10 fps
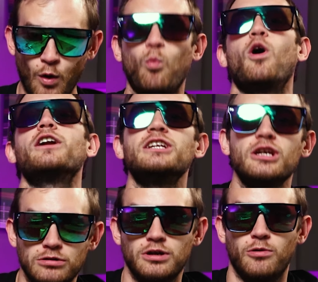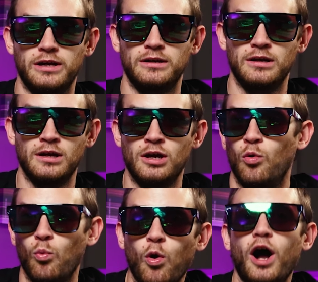What are you doing?
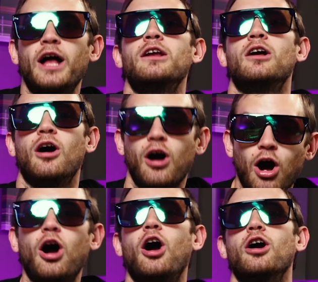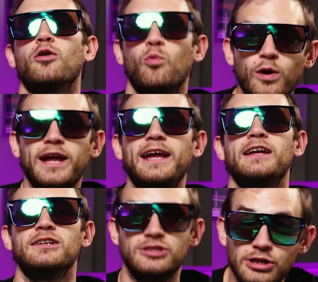What are
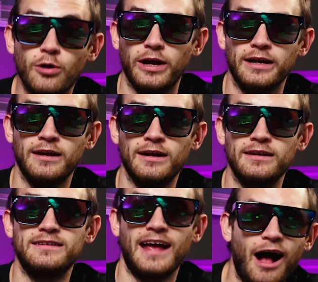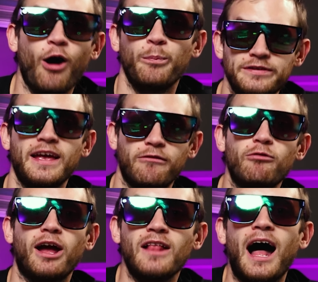we doing to help save
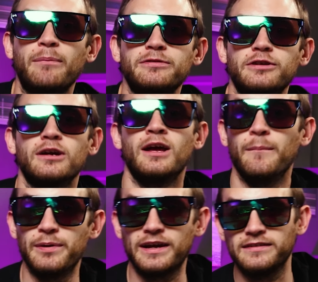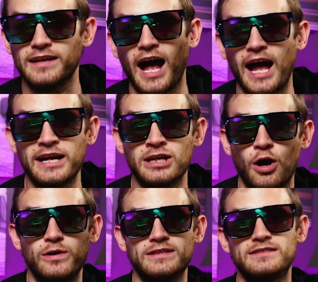Red Lobster because I
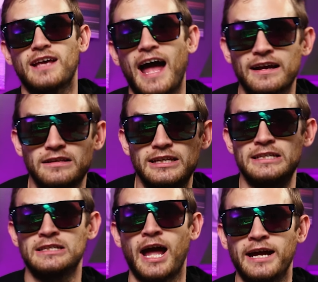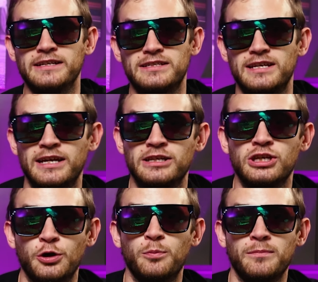know exactly 19
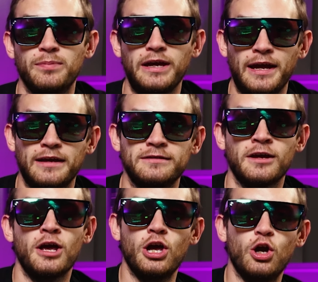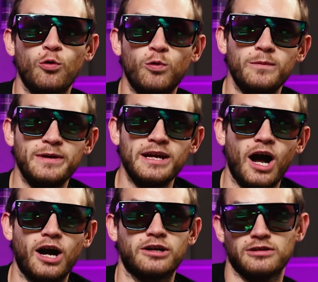human beings who would be
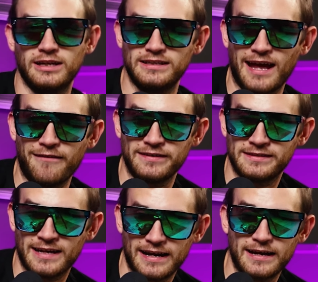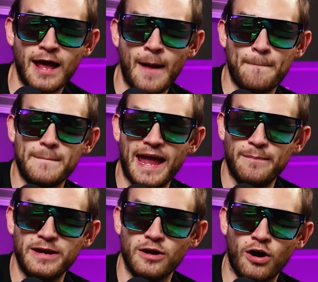utterly devastated,
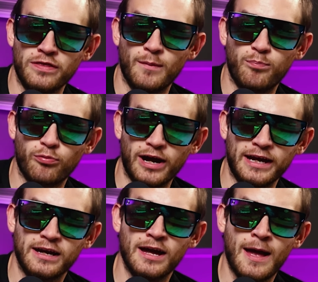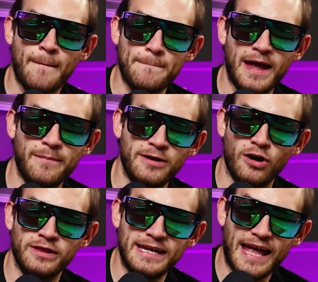maybe on the brink, maybe
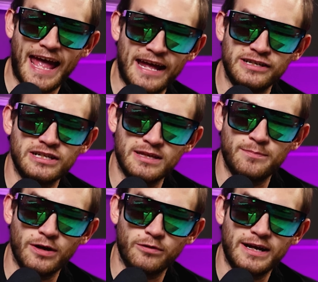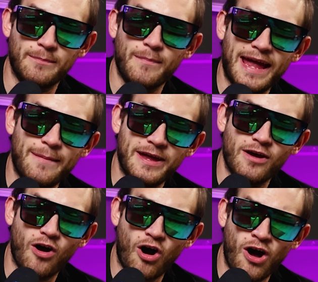on the edge of the building,
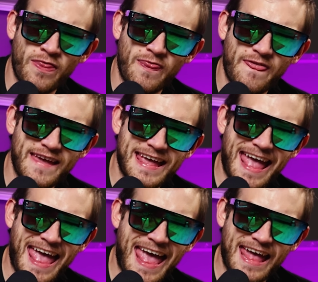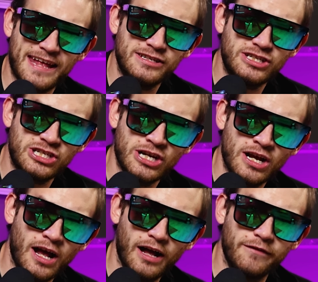maybe on the edge
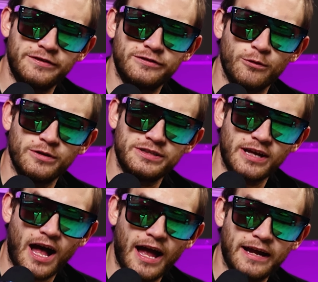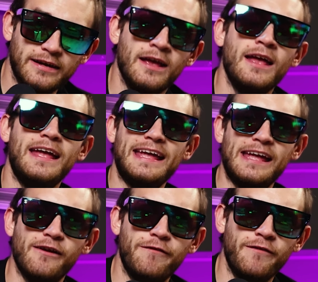of suicide
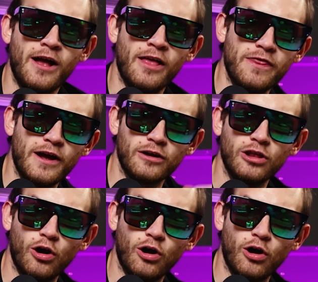if their